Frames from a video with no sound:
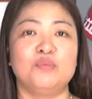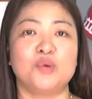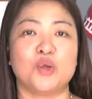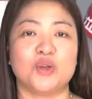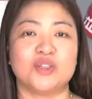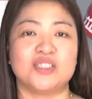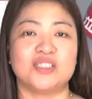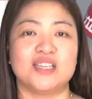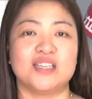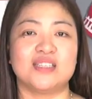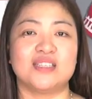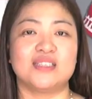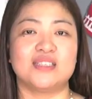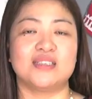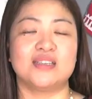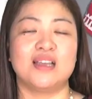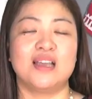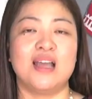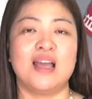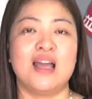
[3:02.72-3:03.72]

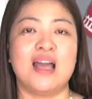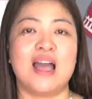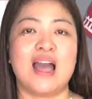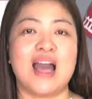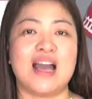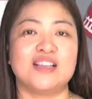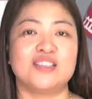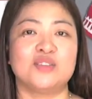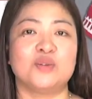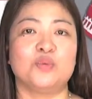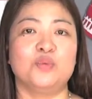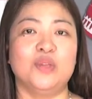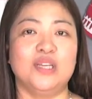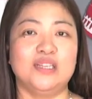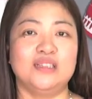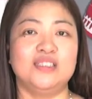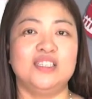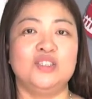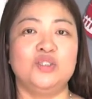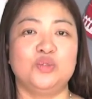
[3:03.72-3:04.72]
process as a
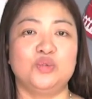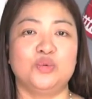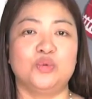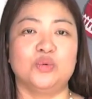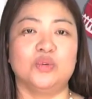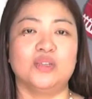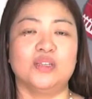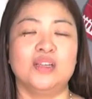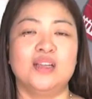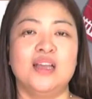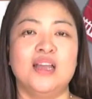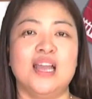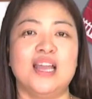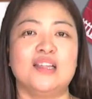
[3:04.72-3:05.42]
wieldy tool